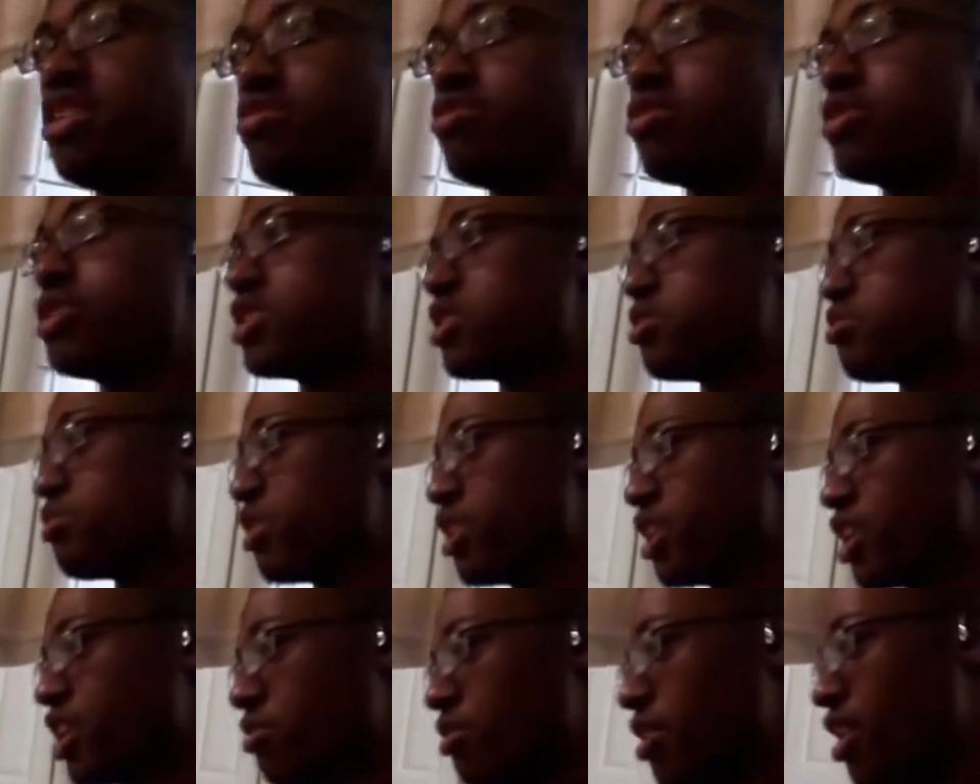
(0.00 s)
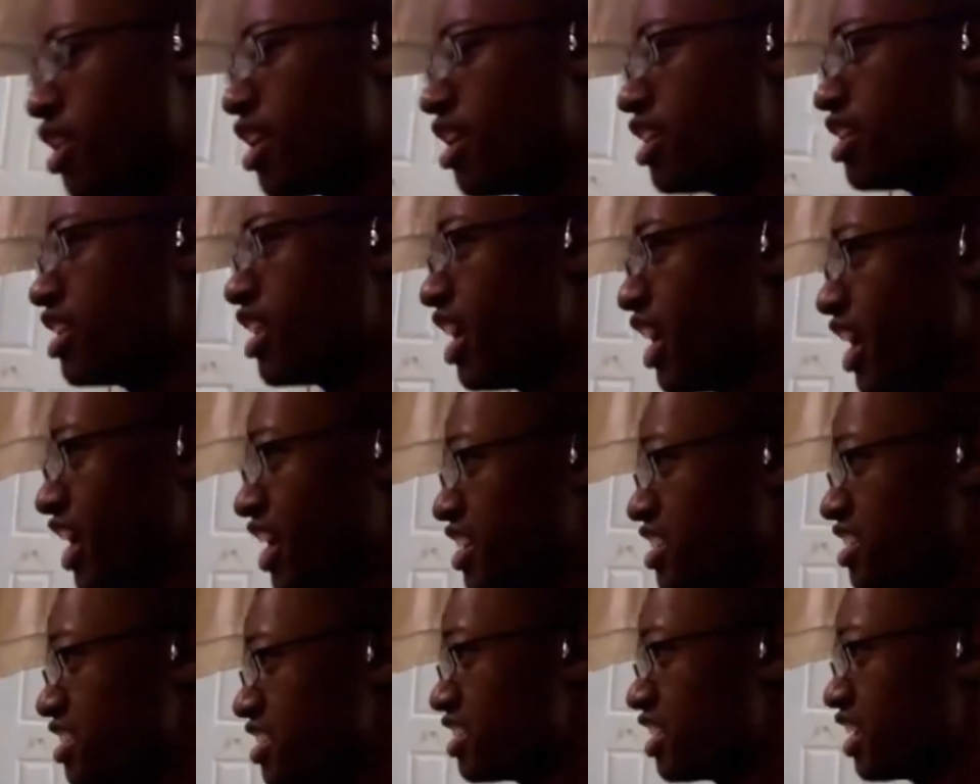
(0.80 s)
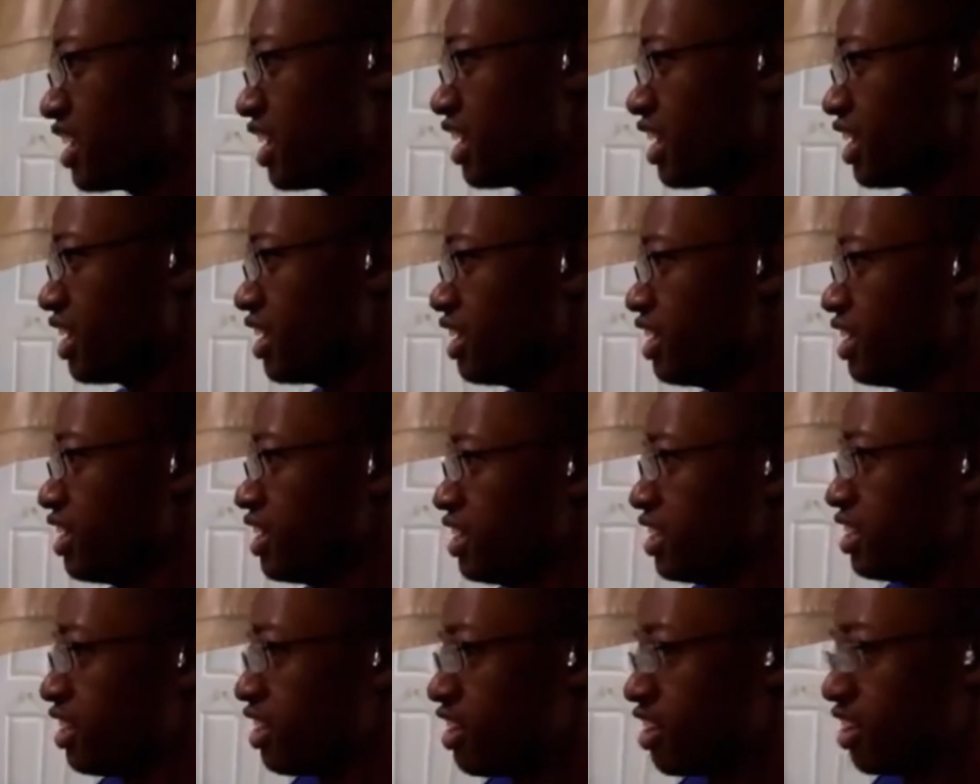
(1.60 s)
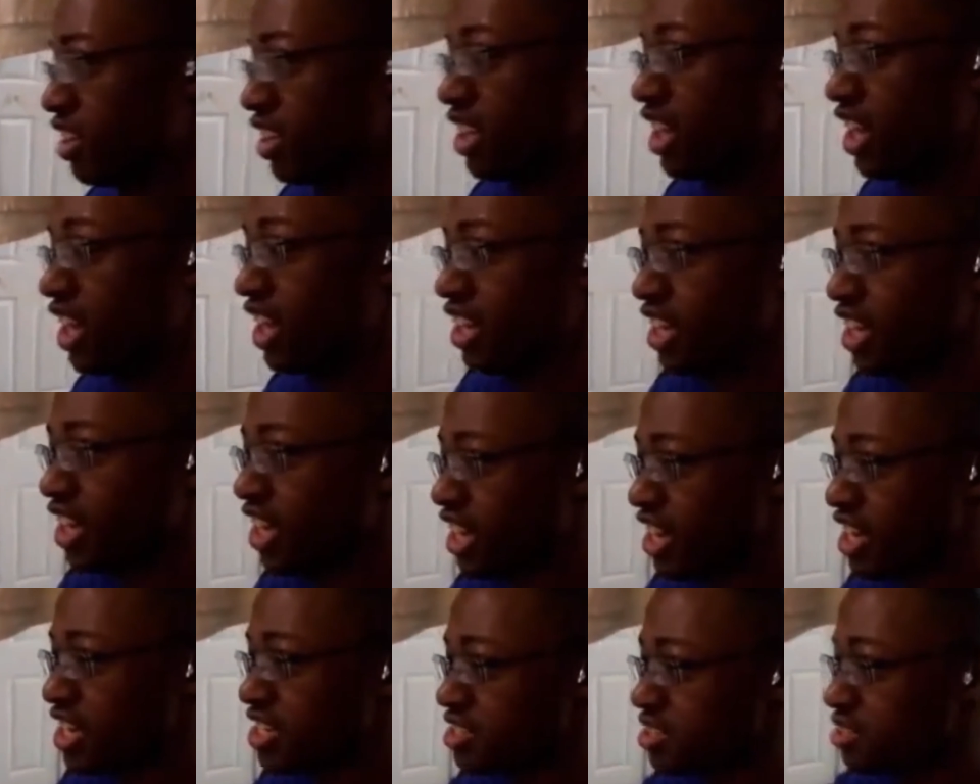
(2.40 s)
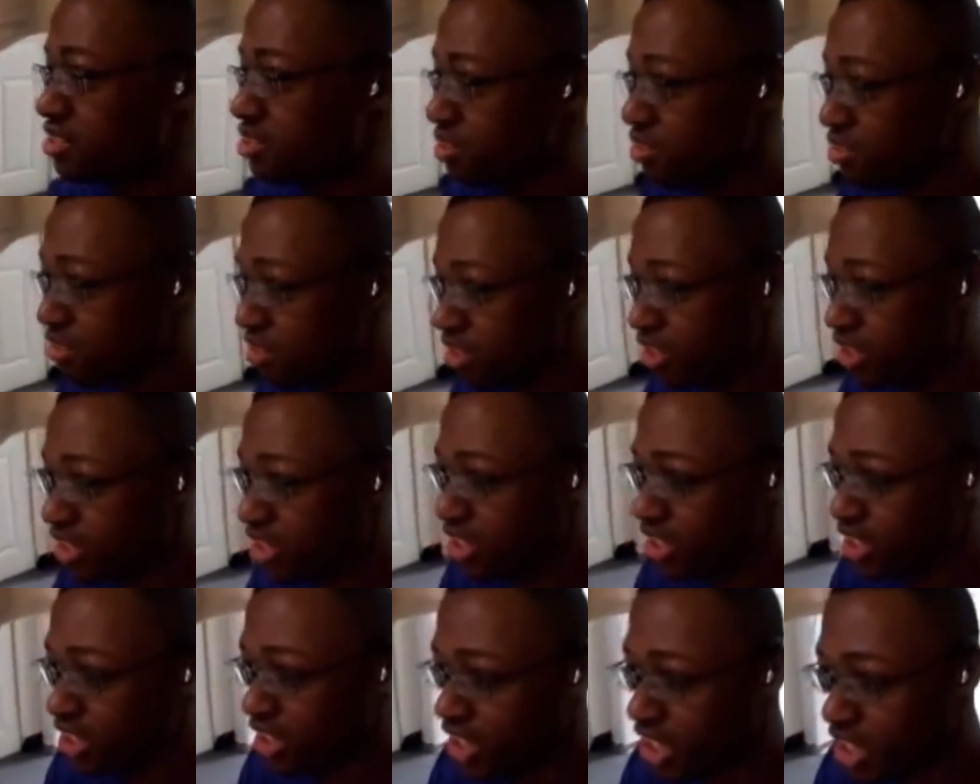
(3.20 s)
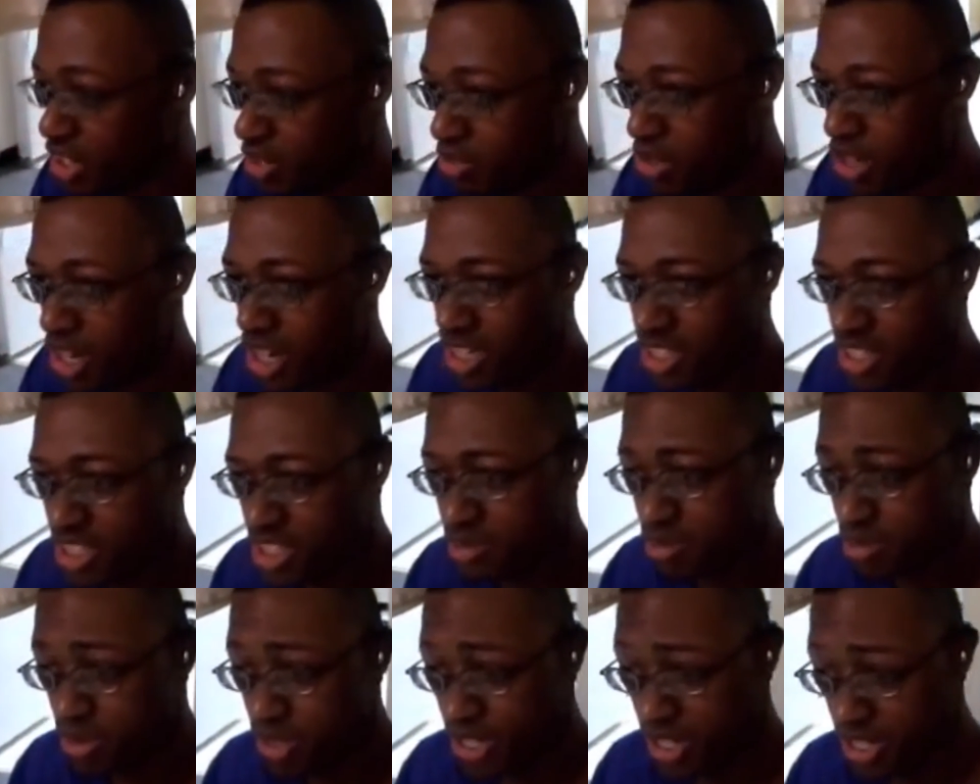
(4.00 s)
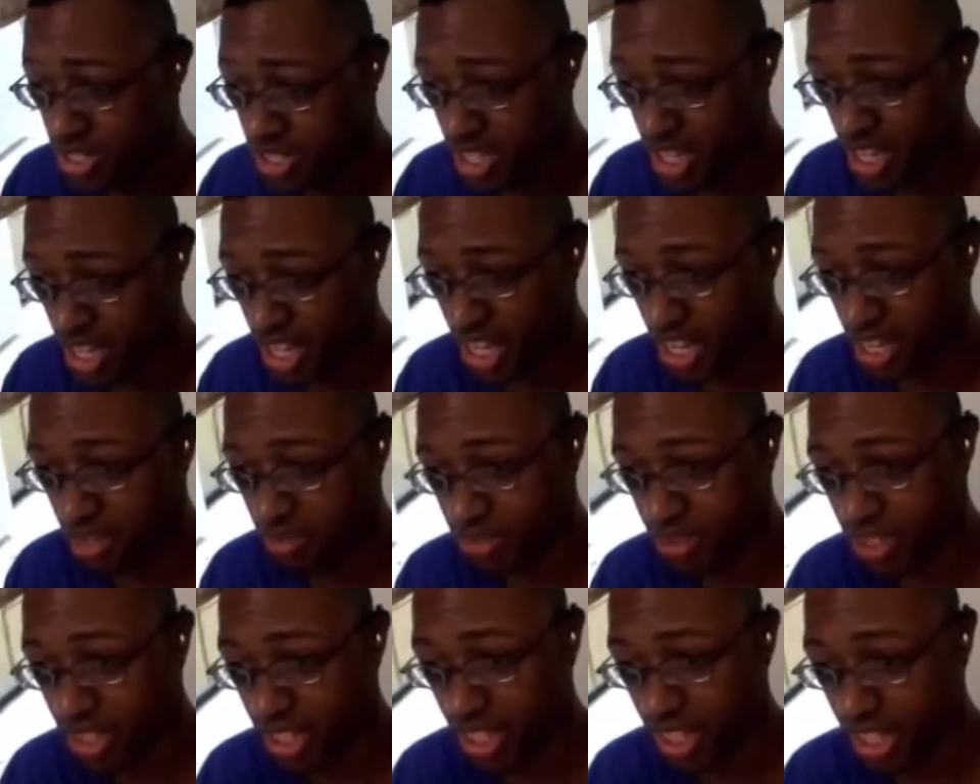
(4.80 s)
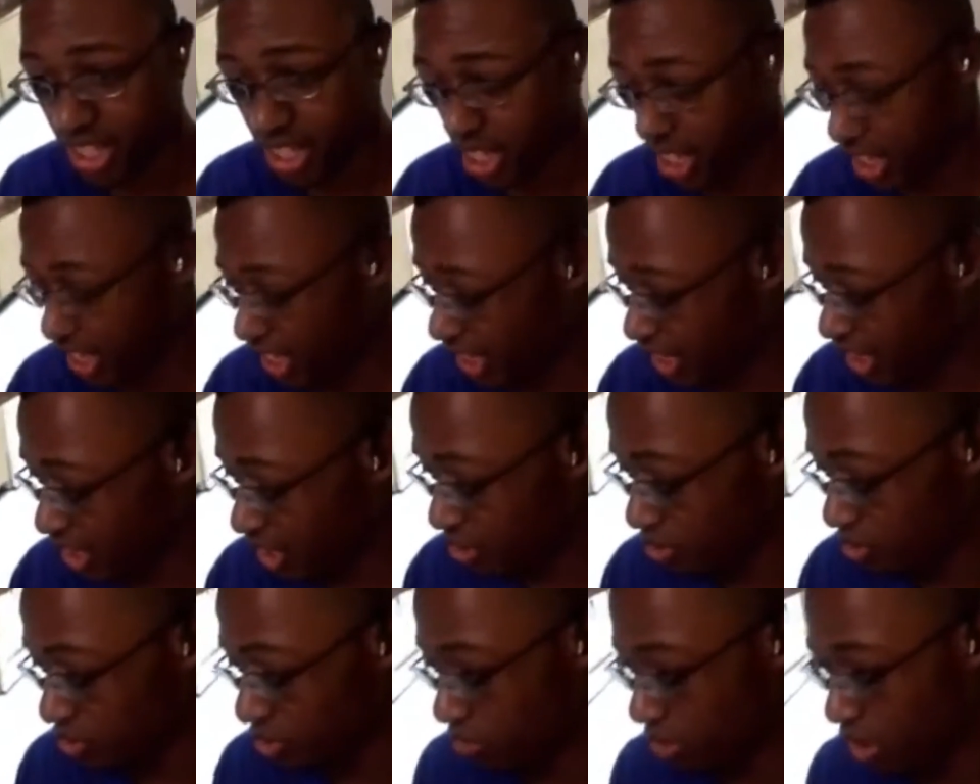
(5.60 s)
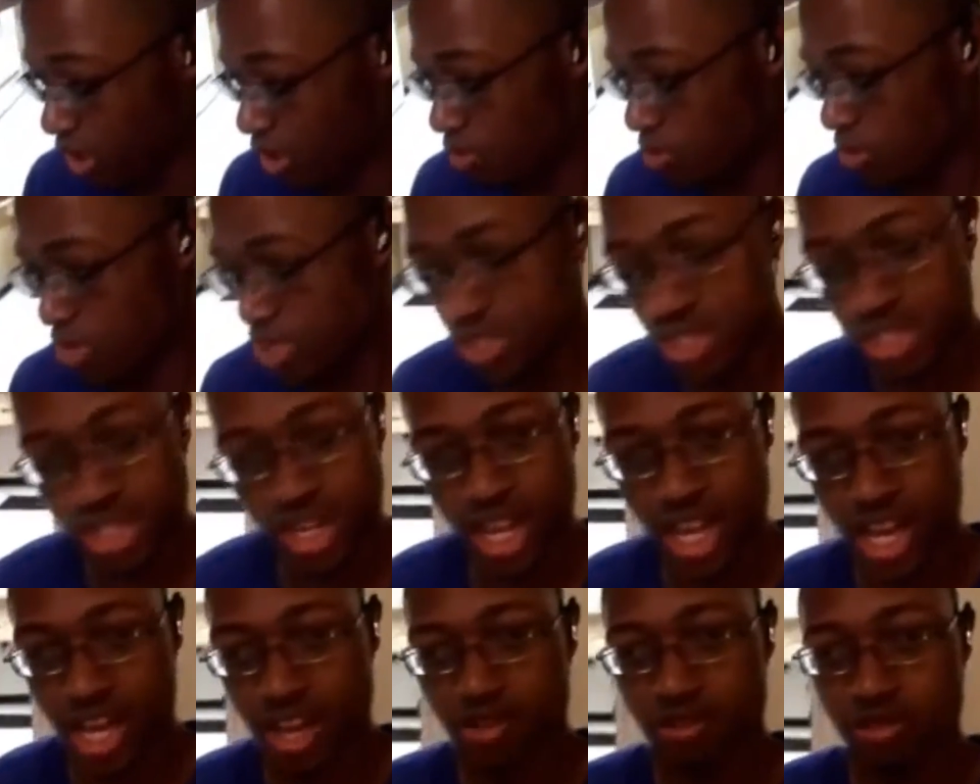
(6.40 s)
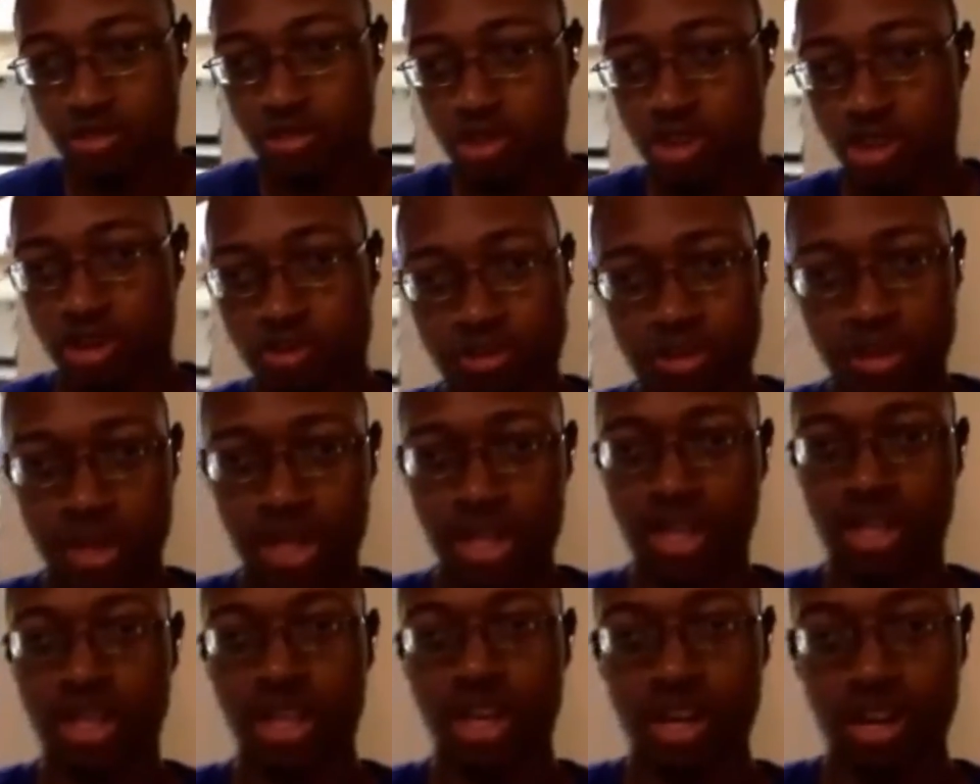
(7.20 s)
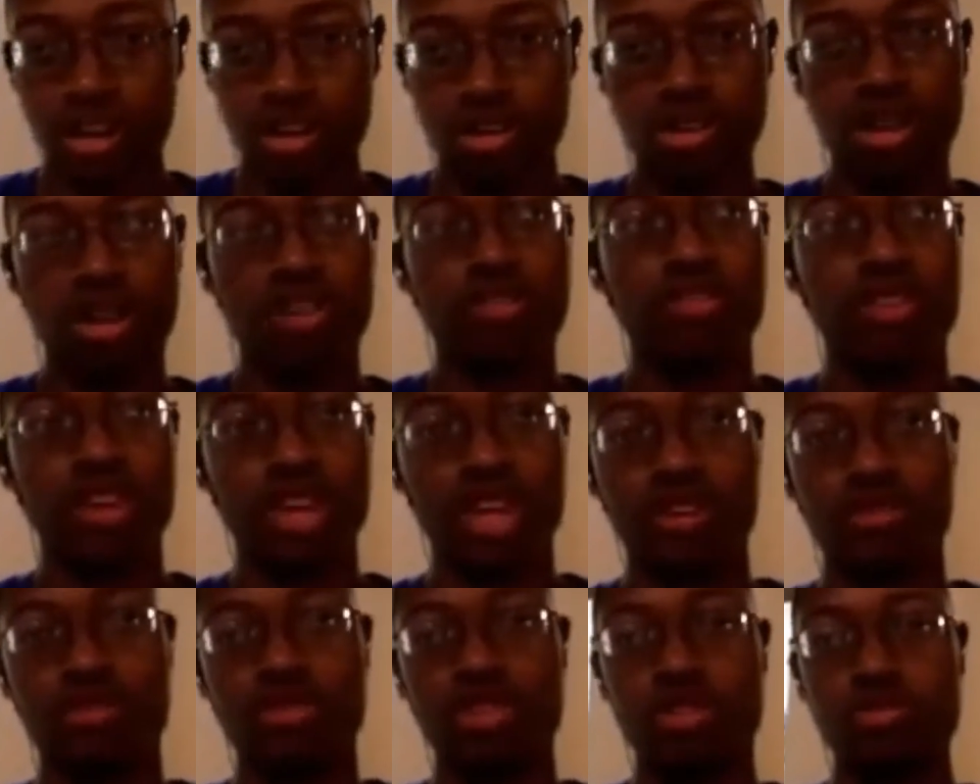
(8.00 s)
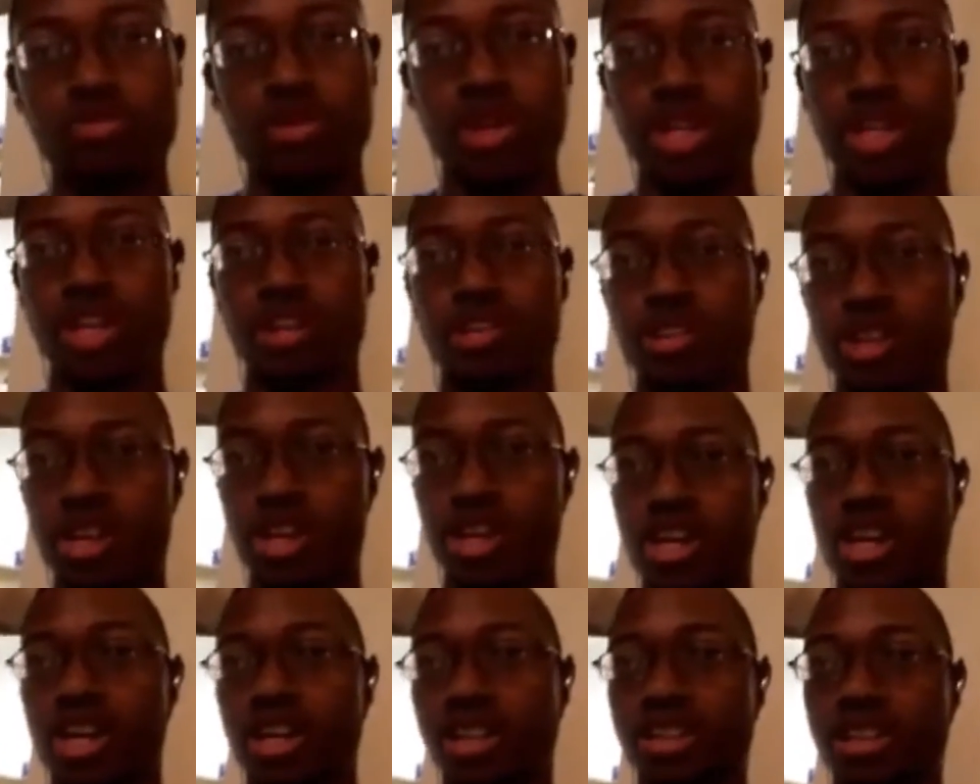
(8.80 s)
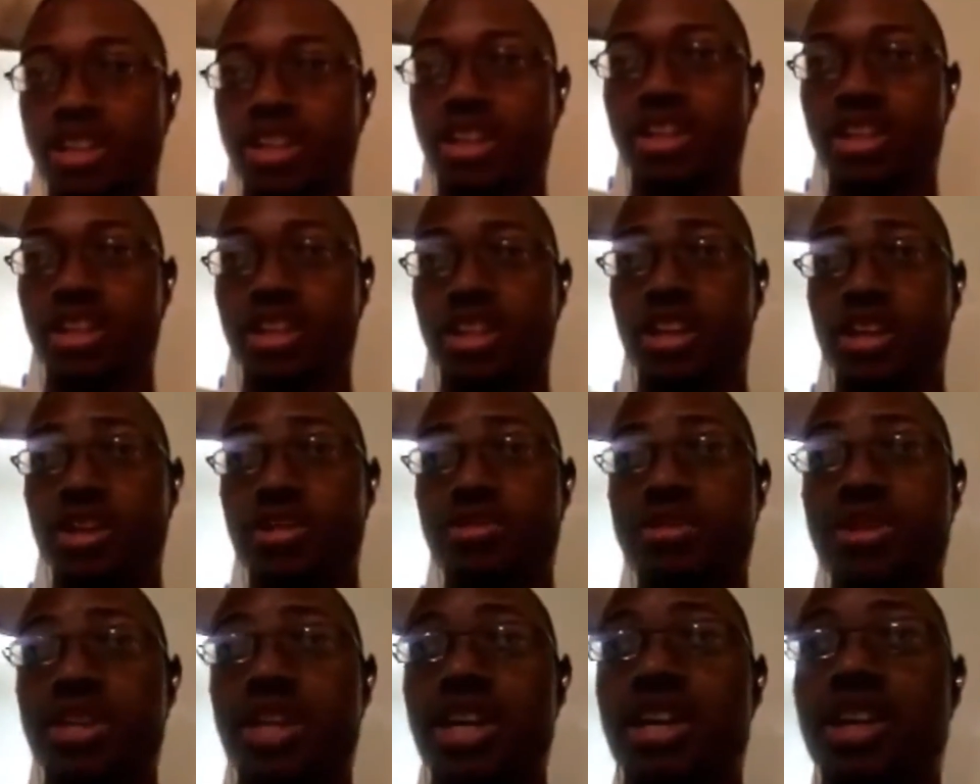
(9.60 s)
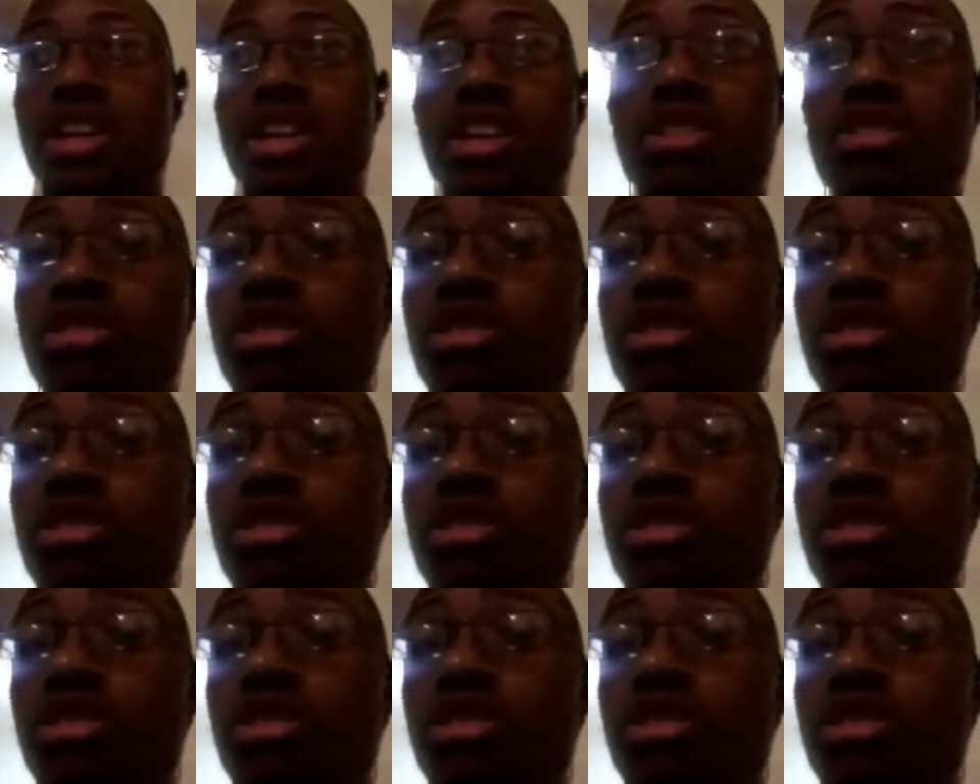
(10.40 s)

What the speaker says: We should bring up all the HC, Harlan County High School, around the springtime, and we should have one big old event, one big old concert, you know what I'm saying?